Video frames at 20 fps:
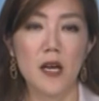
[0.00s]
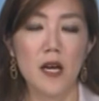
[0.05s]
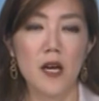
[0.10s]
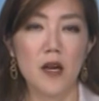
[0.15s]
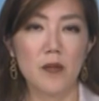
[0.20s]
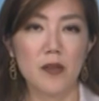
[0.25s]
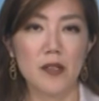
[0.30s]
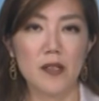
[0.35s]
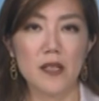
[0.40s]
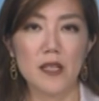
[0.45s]

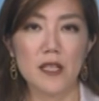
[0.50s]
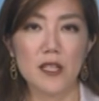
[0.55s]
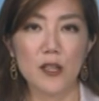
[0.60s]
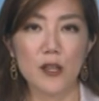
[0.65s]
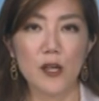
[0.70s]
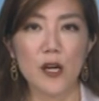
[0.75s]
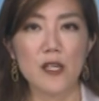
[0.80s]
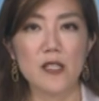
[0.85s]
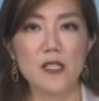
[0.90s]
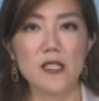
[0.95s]
But leading
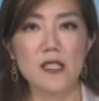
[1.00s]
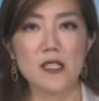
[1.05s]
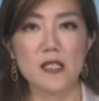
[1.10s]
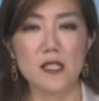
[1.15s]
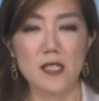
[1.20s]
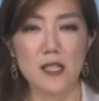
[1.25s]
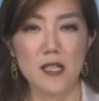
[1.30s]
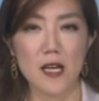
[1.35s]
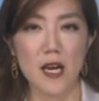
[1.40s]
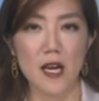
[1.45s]
losses
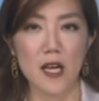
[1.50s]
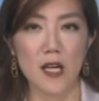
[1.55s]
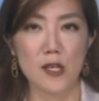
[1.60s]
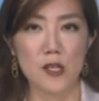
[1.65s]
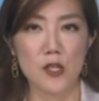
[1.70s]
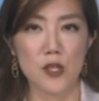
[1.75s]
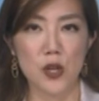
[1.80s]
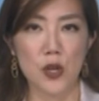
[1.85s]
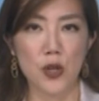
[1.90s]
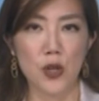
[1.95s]
today in
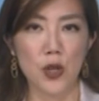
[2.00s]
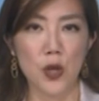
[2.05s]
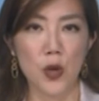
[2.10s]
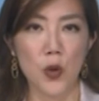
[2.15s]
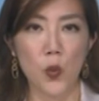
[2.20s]
Tokyo